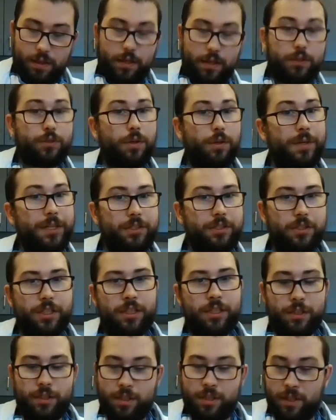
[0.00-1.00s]
So I bet you
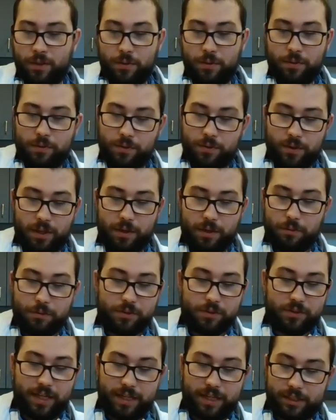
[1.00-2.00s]
didn't know that it
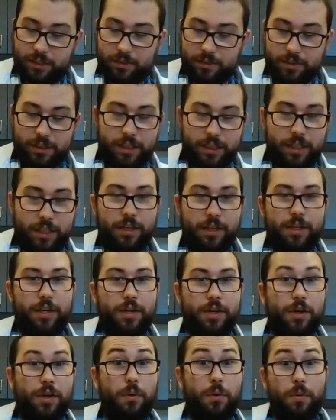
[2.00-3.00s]
was actually
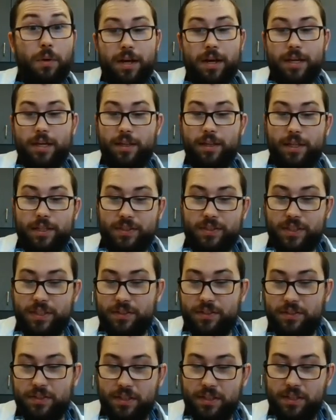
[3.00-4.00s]
quite this
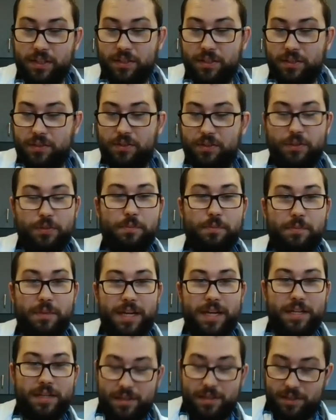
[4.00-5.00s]
easy to
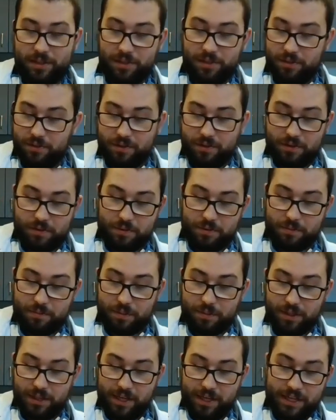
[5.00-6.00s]
make your own
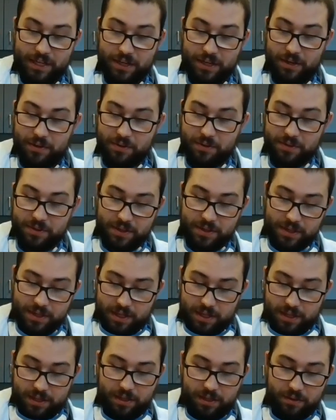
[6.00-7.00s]
Play-Doh.
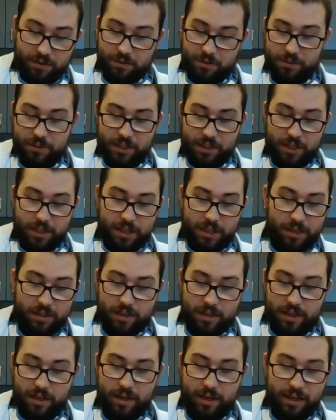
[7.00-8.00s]
The only thing
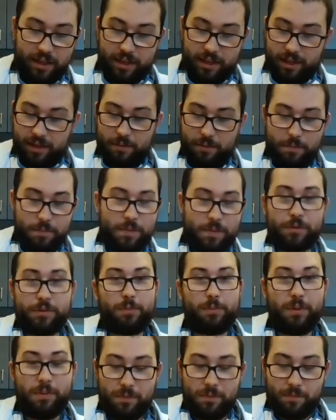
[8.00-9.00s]
that I think most
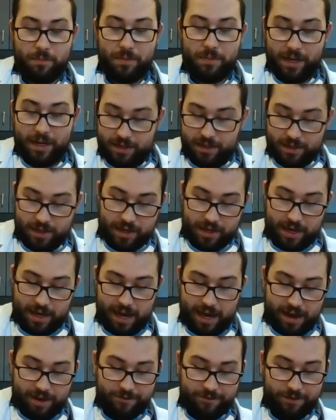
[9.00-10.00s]
people might not
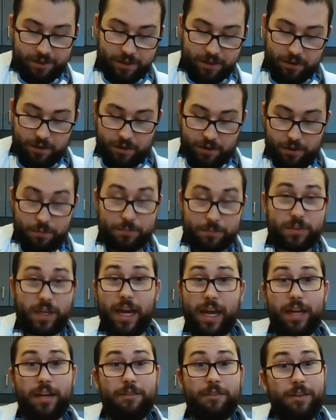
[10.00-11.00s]
have in their homes,
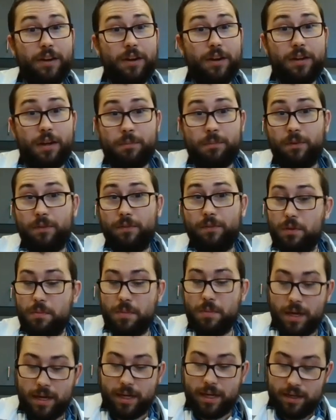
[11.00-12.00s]
and a fair number of you
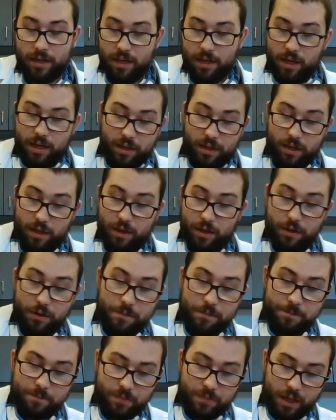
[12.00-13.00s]
might,
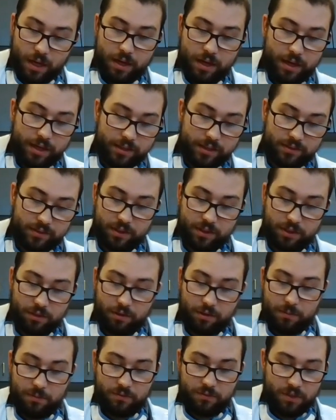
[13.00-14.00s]
though, is the
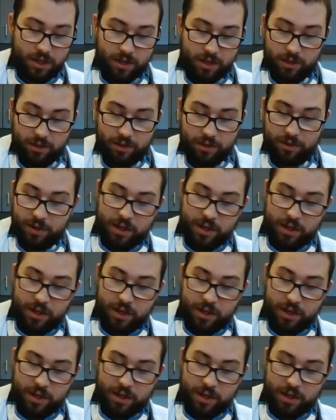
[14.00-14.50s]
cream of tartar.